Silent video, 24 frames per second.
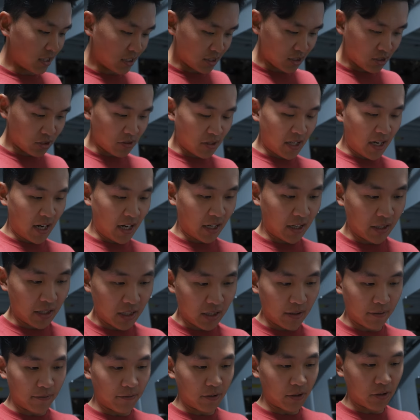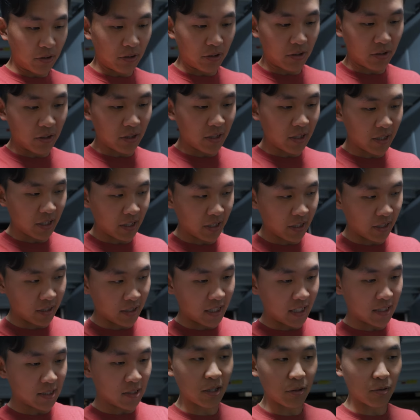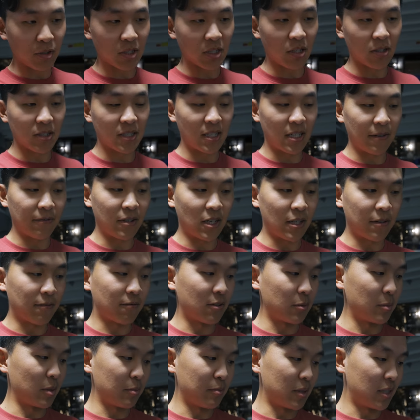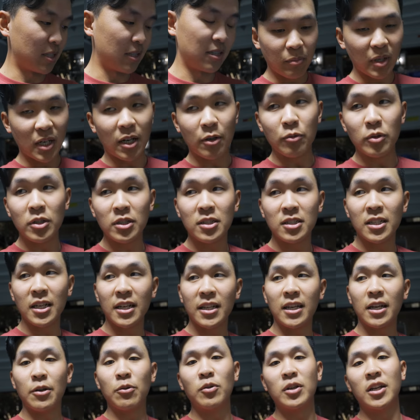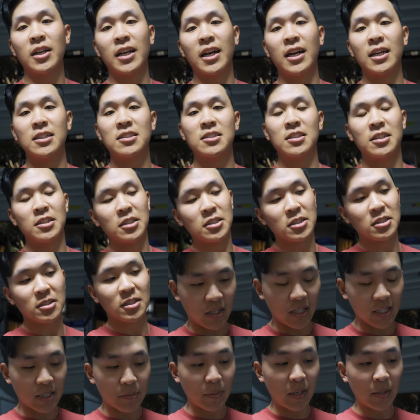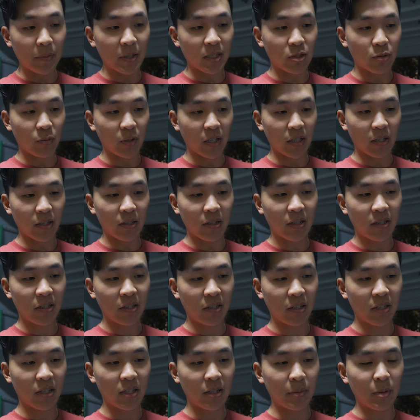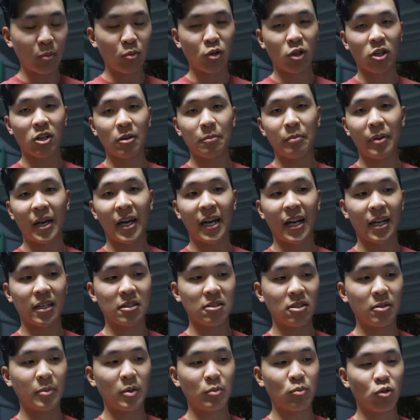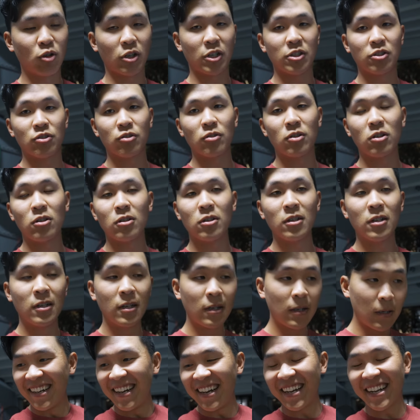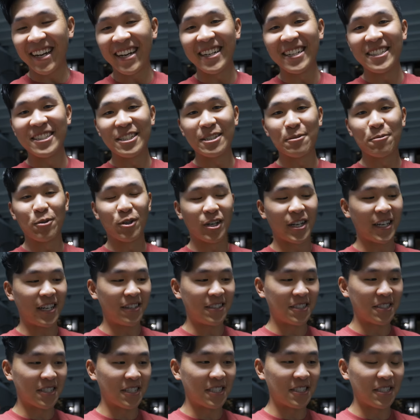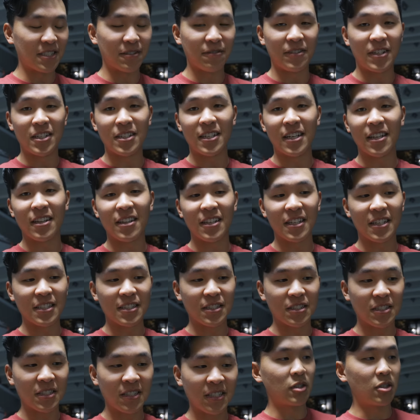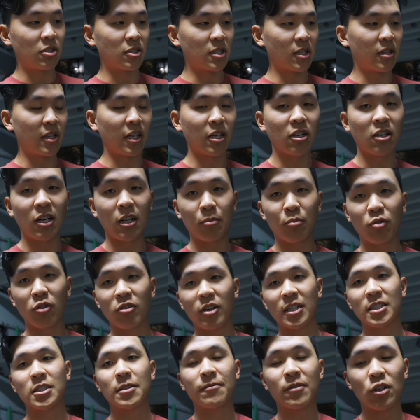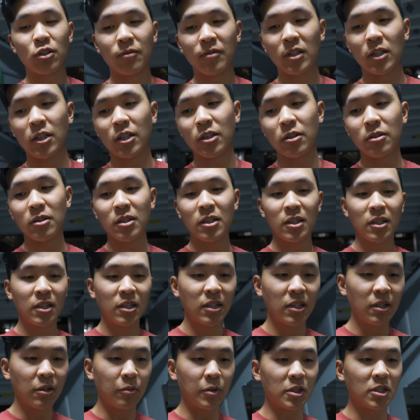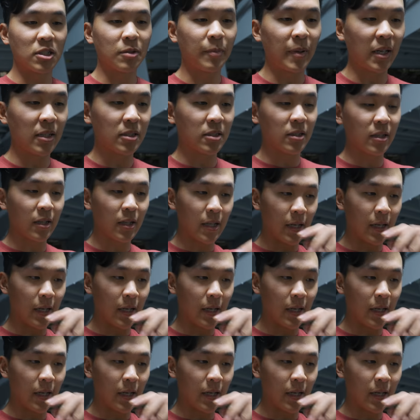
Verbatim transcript: is so that I can hit it further. And that's the results that I've gotten from it. But, it, but I will say that what it has done is it's made my swing a little bit more compact, a little bit more controlled. I kind of just work out just cause it's fun. I think it's, there's a thing called progressive overload which is basically